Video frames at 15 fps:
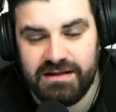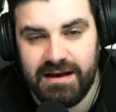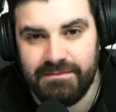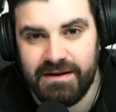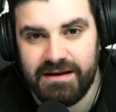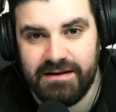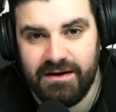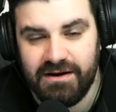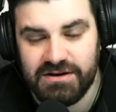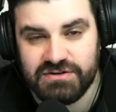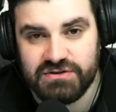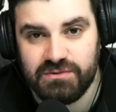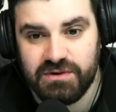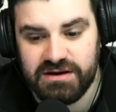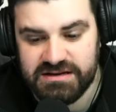meant that
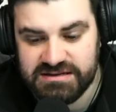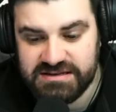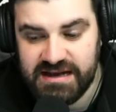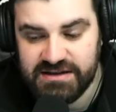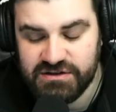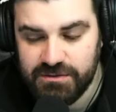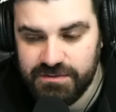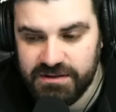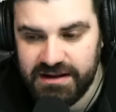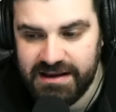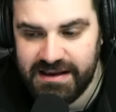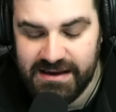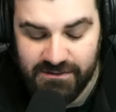Arsenal were going to stay top of the league.